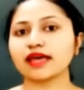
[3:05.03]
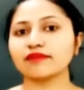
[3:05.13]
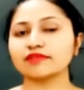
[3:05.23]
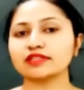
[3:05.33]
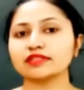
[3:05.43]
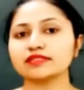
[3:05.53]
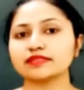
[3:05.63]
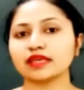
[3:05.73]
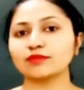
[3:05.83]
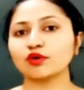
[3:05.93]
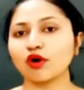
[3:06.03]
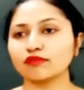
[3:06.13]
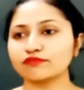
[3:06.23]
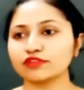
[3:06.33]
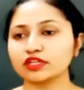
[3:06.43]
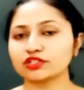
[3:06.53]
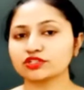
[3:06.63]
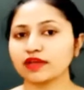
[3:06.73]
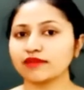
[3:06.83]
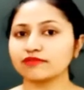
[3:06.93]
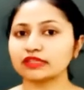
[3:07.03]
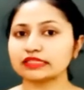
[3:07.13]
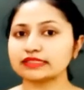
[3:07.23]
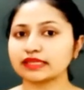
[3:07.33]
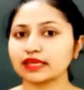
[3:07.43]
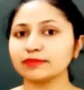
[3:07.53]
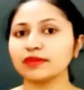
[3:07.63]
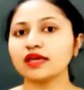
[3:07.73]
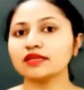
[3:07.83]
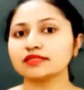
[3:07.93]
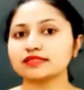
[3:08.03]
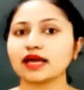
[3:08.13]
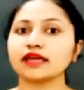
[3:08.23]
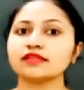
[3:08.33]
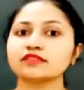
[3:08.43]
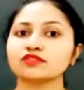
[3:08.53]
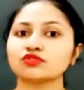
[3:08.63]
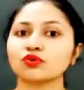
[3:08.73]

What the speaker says: having the same configuration, having the same size,